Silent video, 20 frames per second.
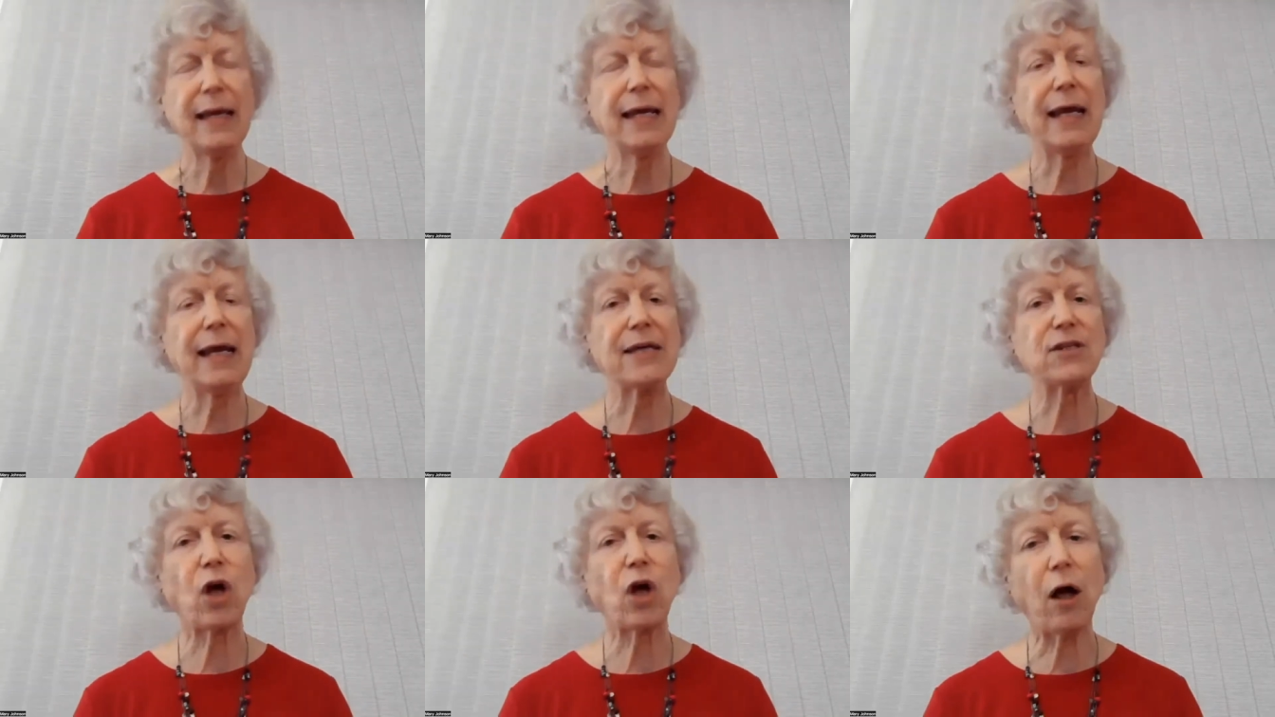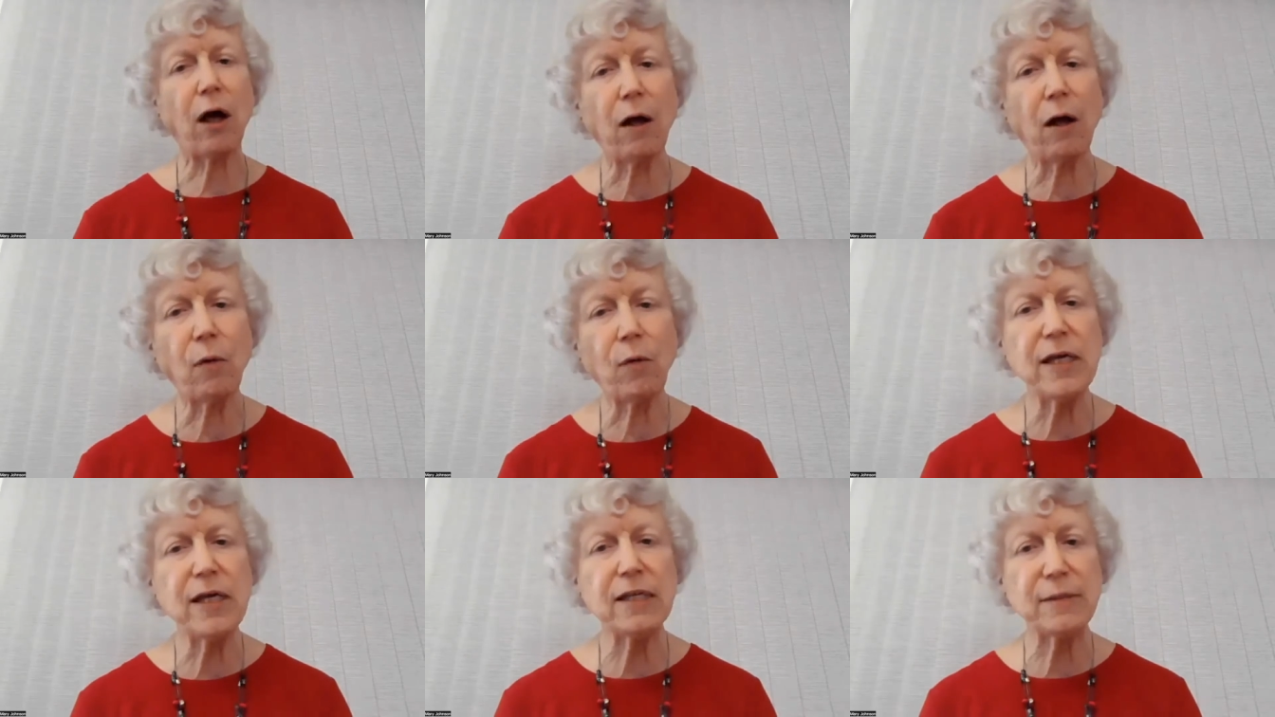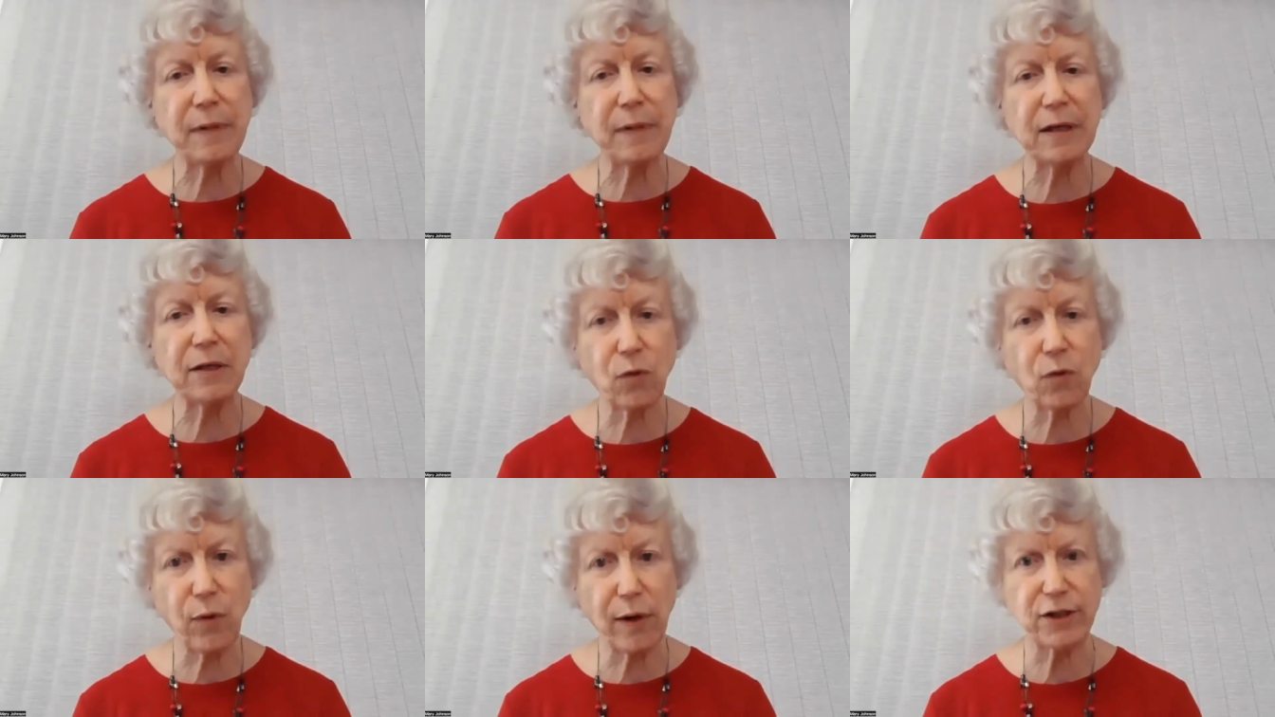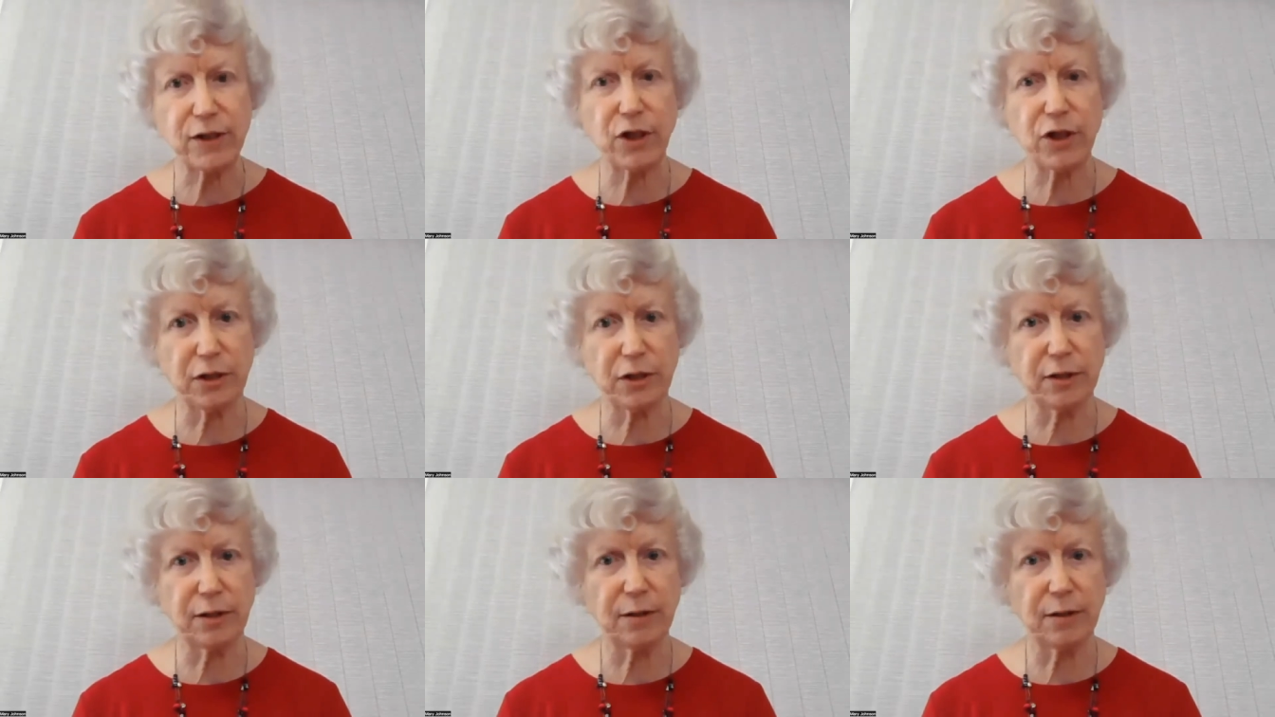it has always been
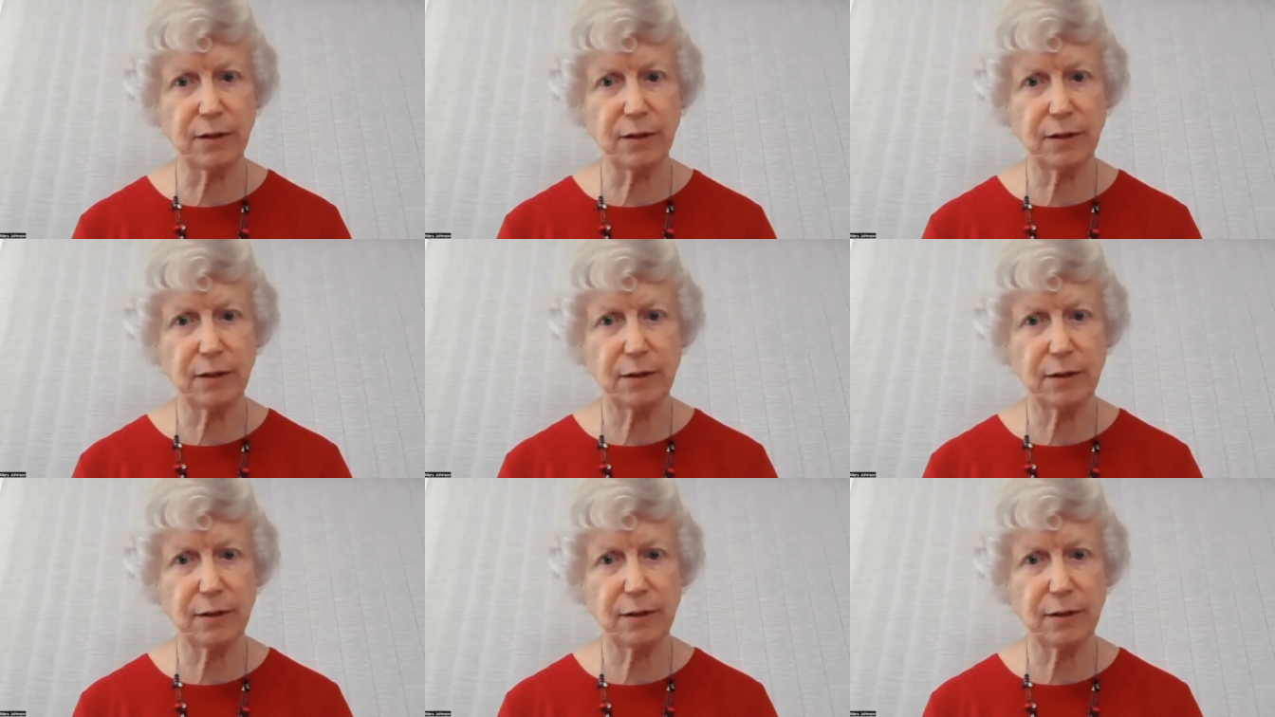questioned.